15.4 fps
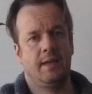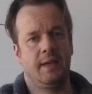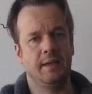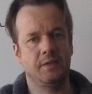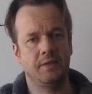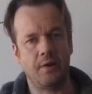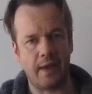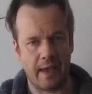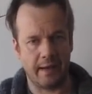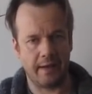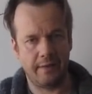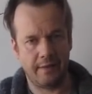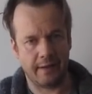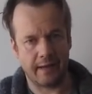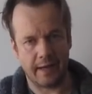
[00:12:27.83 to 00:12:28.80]
Is there
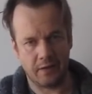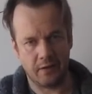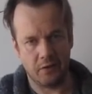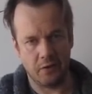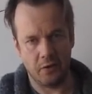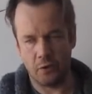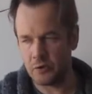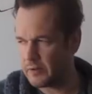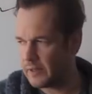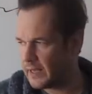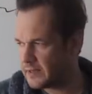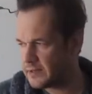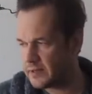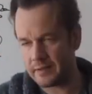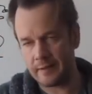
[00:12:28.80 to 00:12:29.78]
anything I could know? So
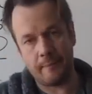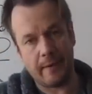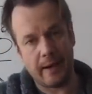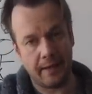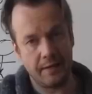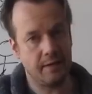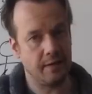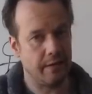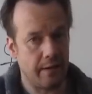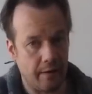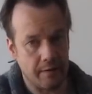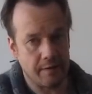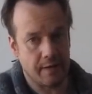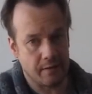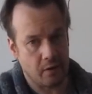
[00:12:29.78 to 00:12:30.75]
let's just imagine
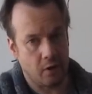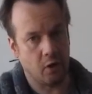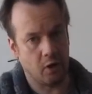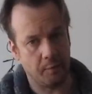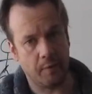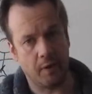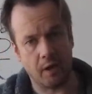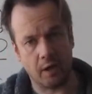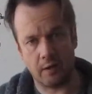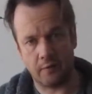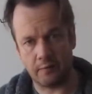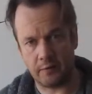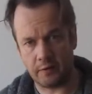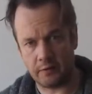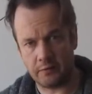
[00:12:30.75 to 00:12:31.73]
there is this
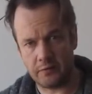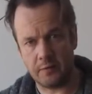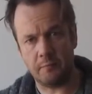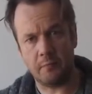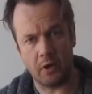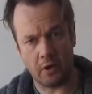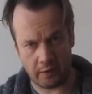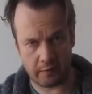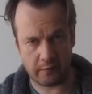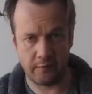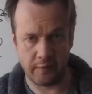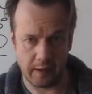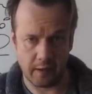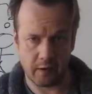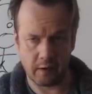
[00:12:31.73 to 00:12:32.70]
all-powerful demonic
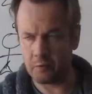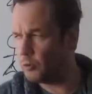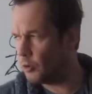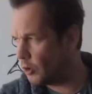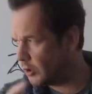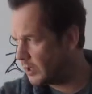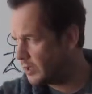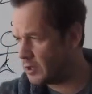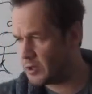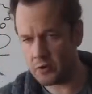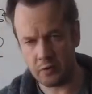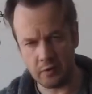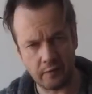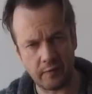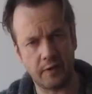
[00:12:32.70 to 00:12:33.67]
figure ruling the
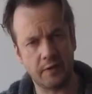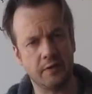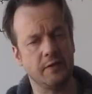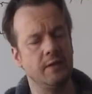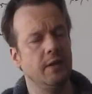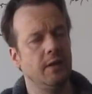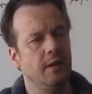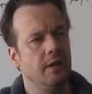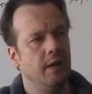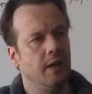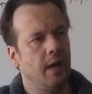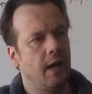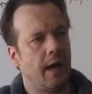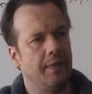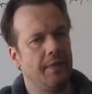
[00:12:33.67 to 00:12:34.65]
universe.
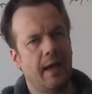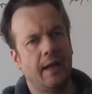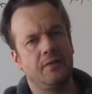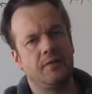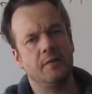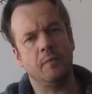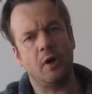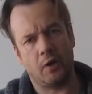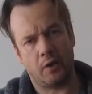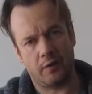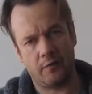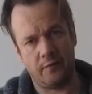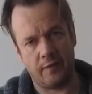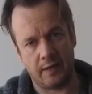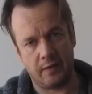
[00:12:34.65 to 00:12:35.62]
And that demonic
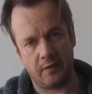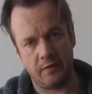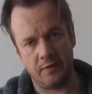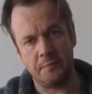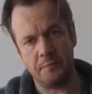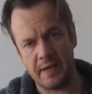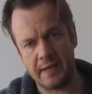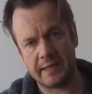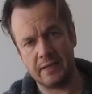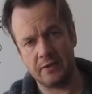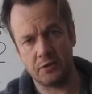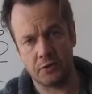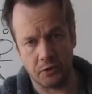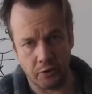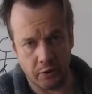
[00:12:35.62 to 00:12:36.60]
figure is
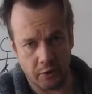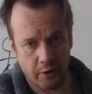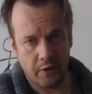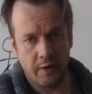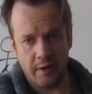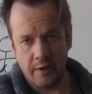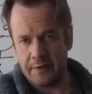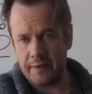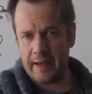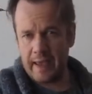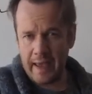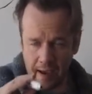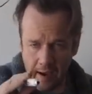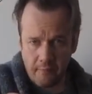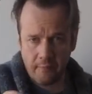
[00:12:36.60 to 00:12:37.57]
making sure that
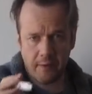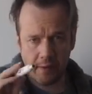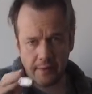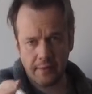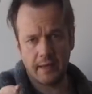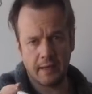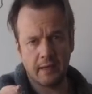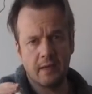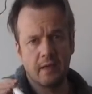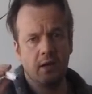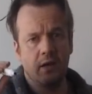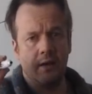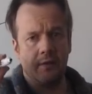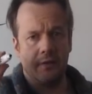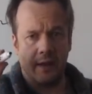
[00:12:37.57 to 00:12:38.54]
everything
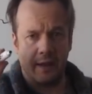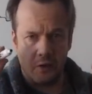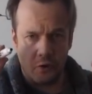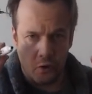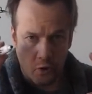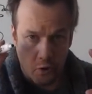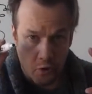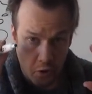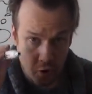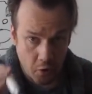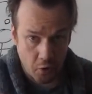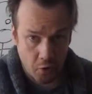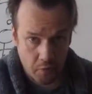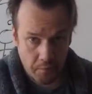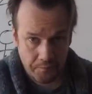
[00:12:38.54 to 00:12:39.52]
that you
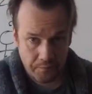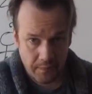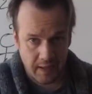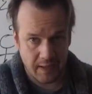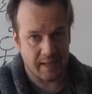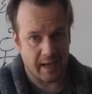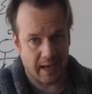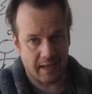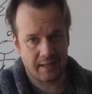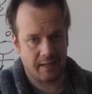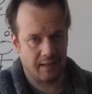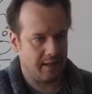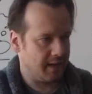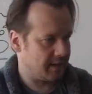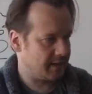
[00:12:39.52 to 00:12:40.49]
know is
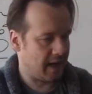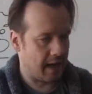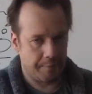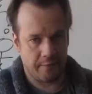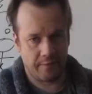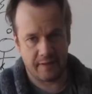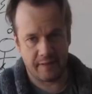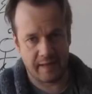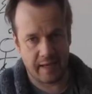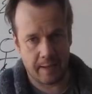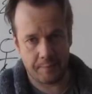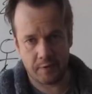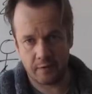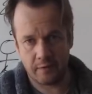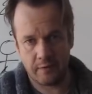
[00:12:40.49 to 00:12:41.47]
actually a type of
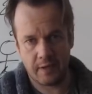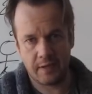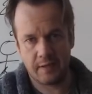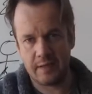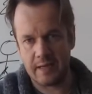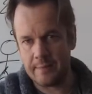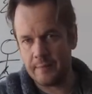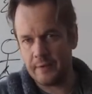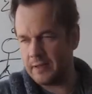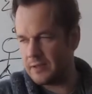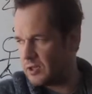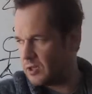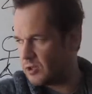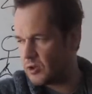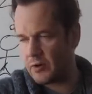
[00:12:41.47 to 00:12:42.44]
deception. This demon
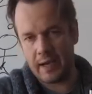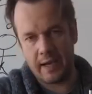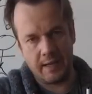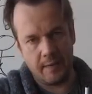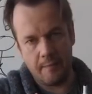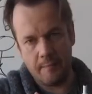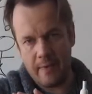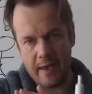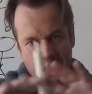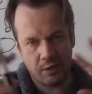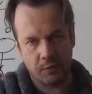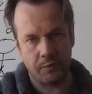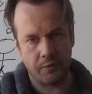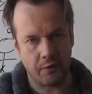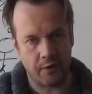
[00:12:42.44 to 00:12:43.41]
is just trying to
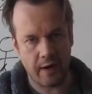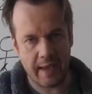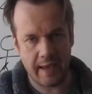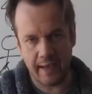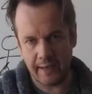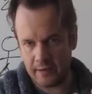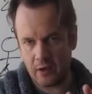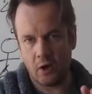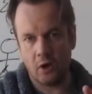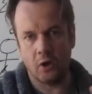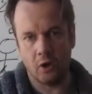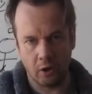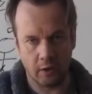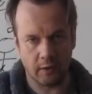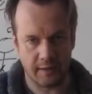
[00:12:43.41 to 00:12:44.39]
mess with your head
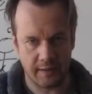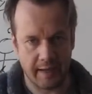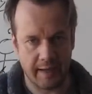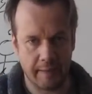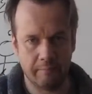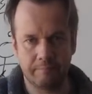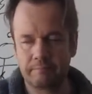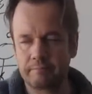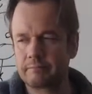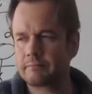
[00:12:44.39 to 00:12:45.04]
all the time.